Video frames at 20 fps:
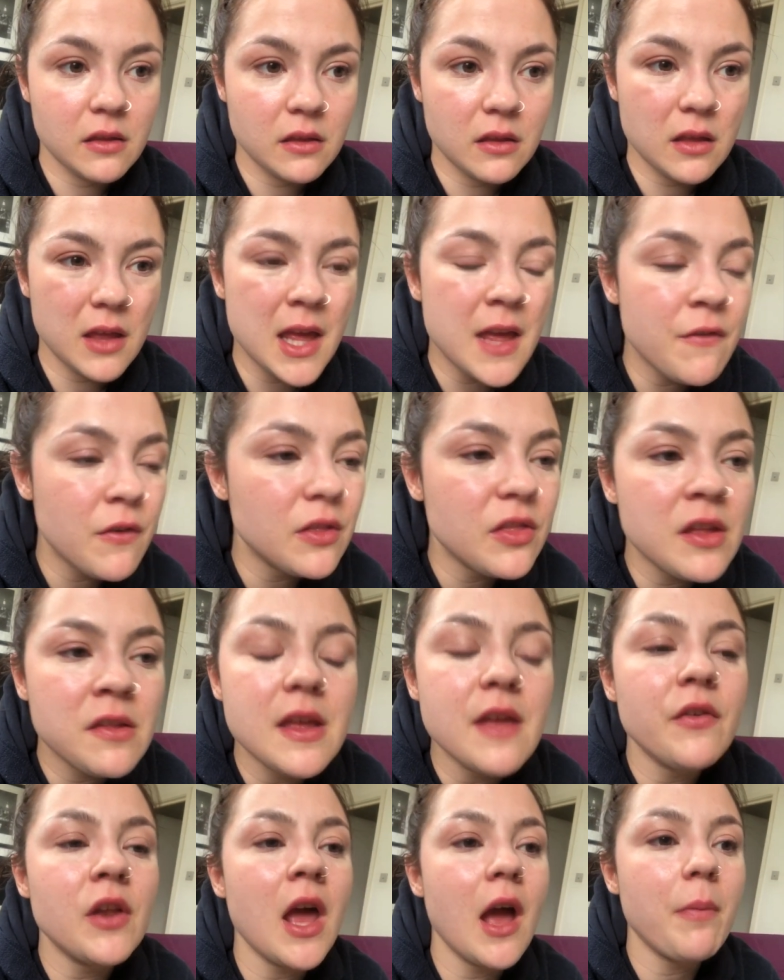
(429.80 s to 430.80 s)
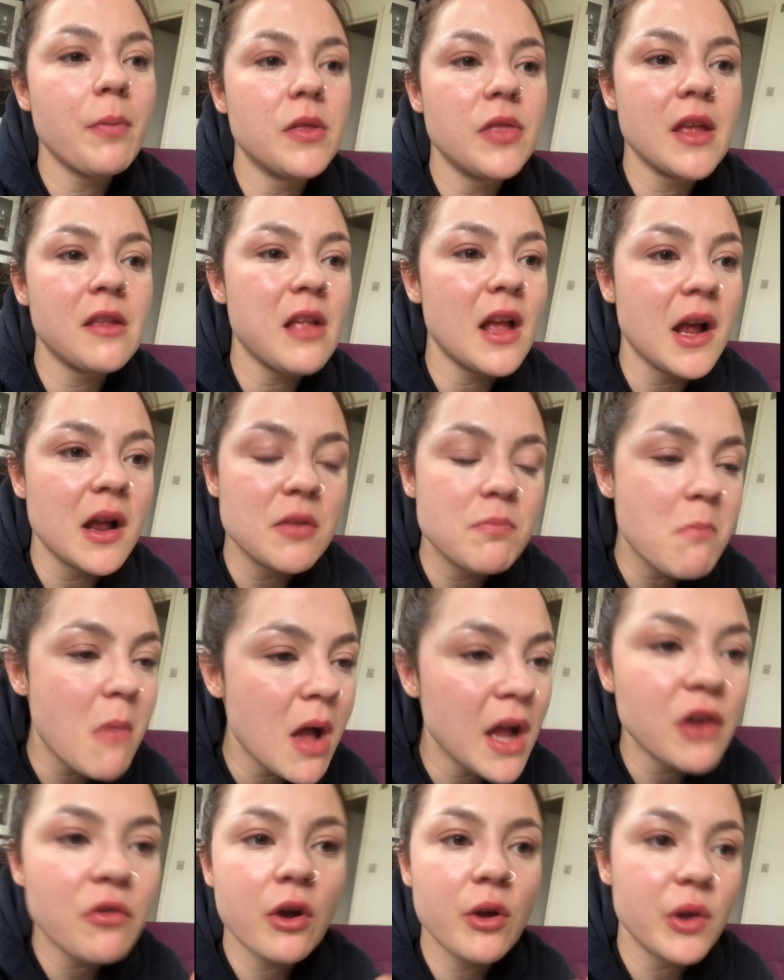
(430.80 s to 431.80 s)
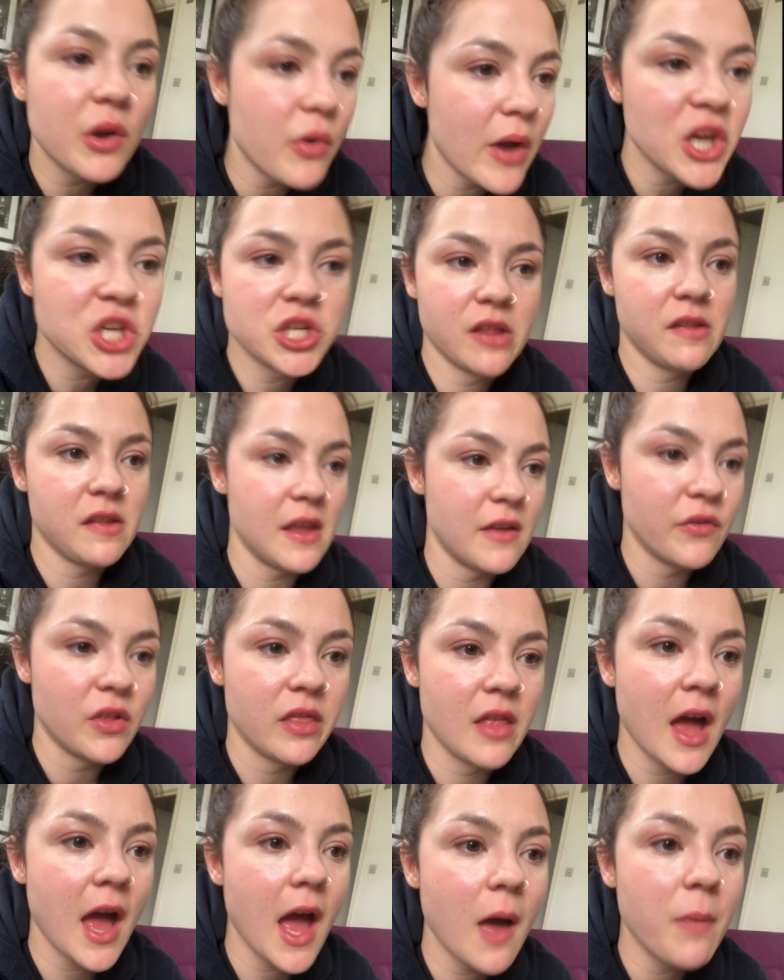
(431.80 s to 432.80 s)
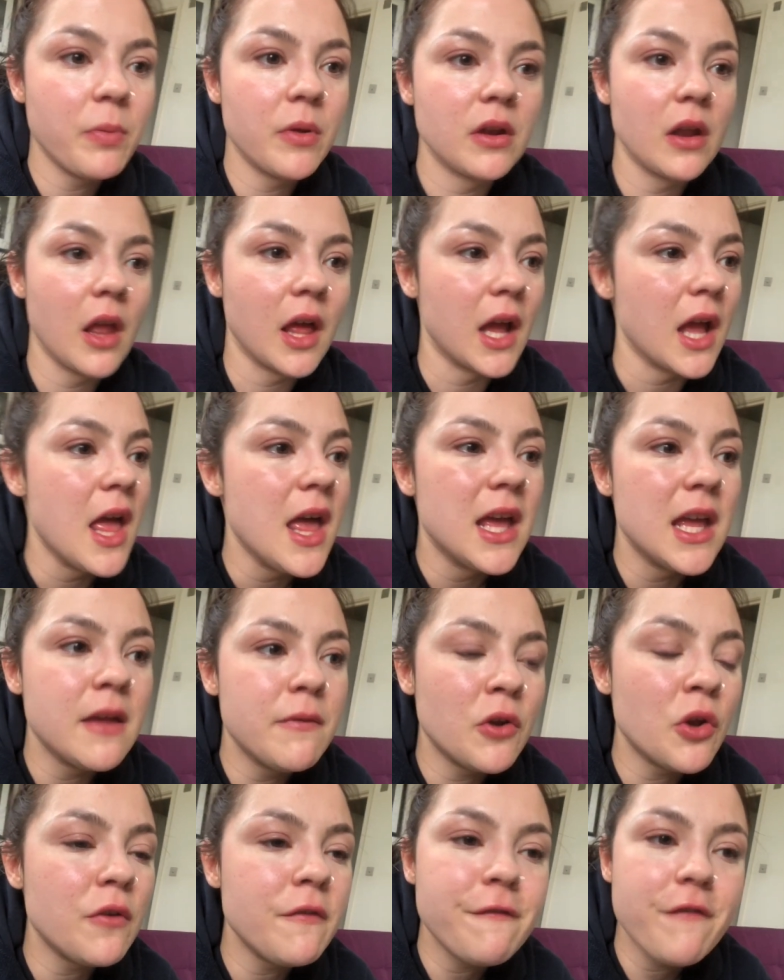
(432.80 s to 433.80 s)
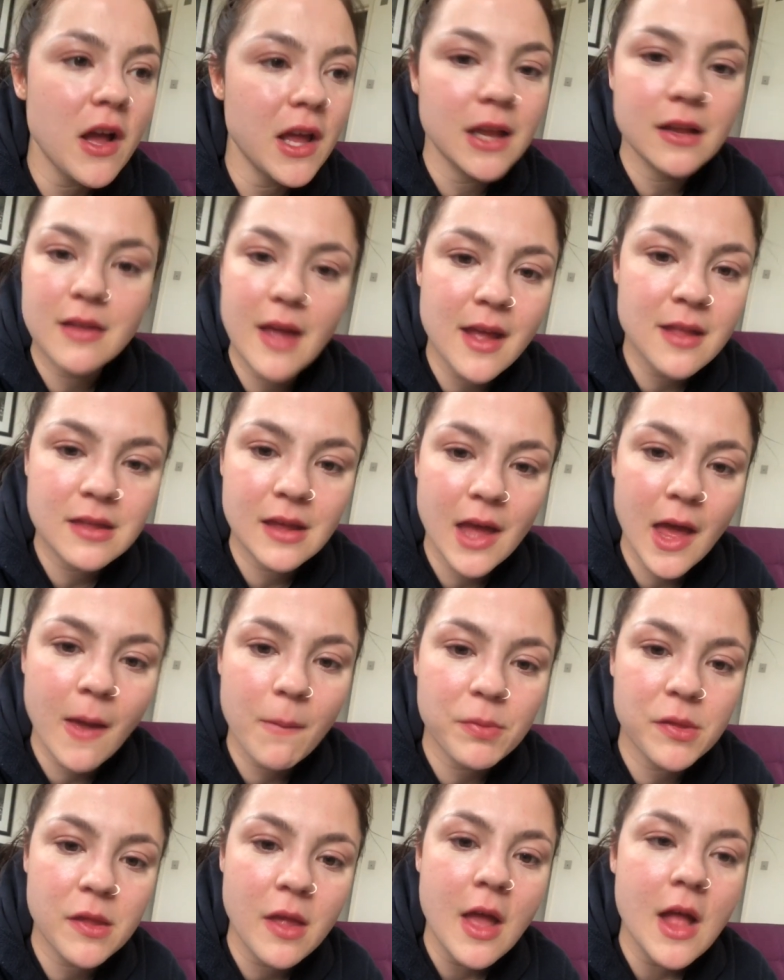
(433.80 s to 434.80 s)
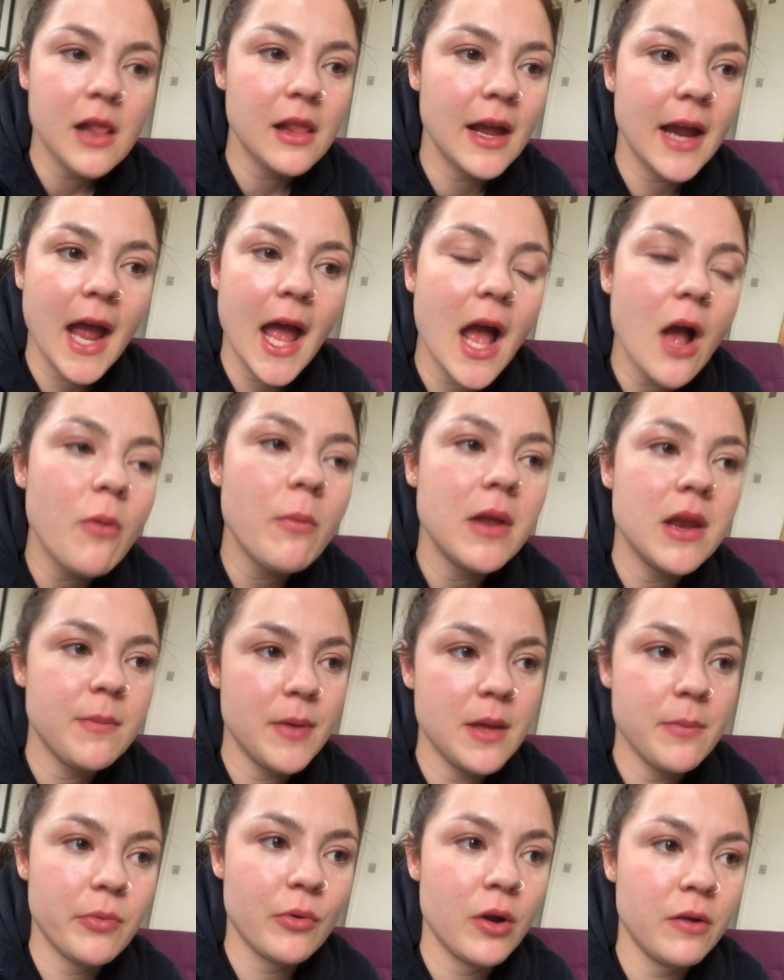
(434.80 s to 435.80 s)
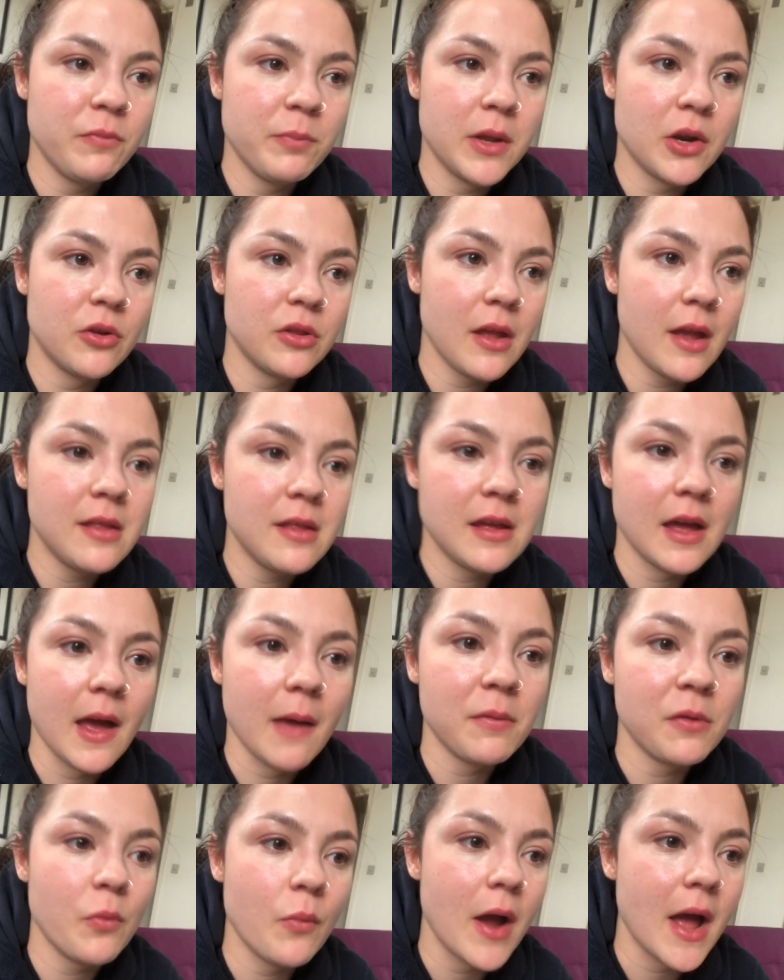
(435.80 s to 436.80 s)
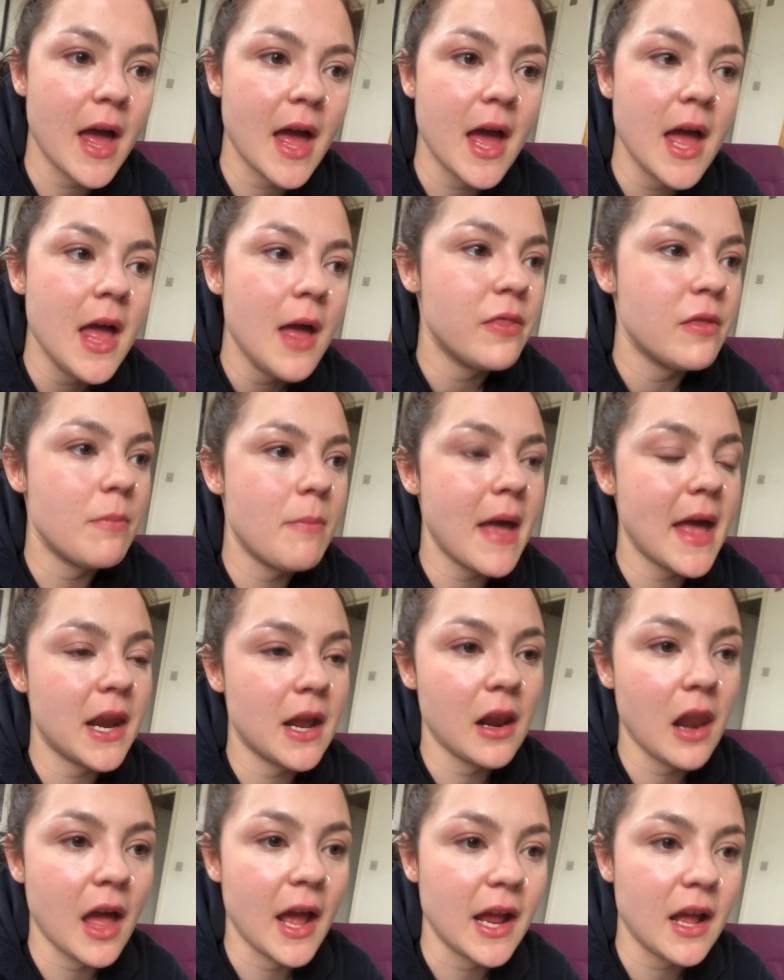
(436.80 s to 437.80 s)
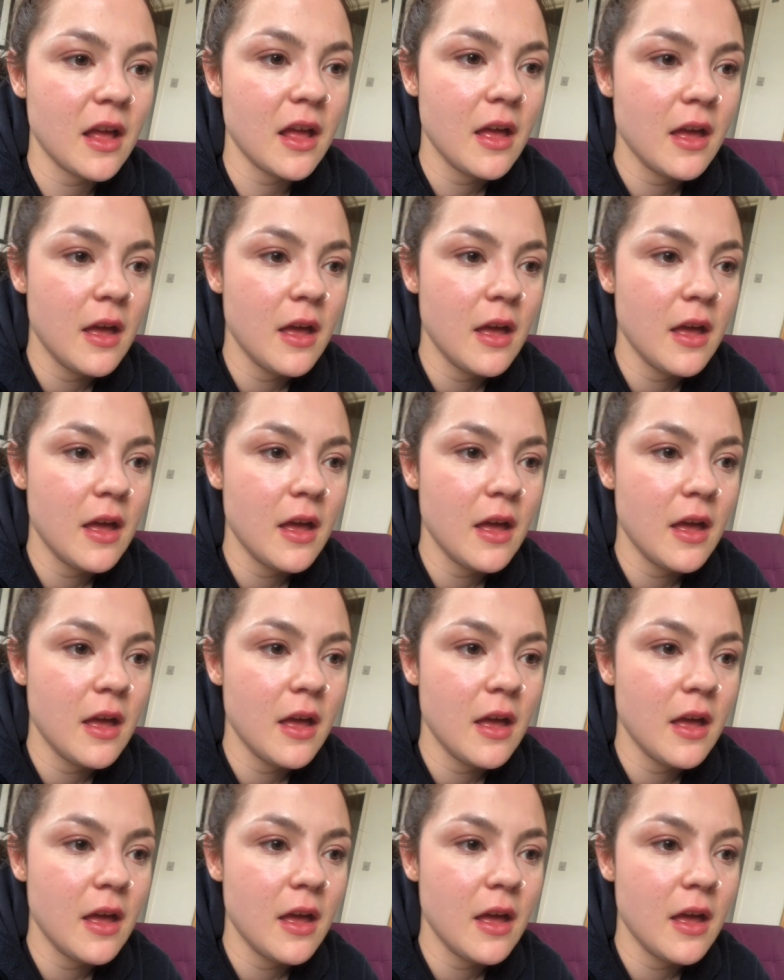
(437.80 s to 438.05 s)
even this happened, there's like microaggressions even that happen, like even on fucking dating apps. Like, how many people have been on dating apps where the men are like,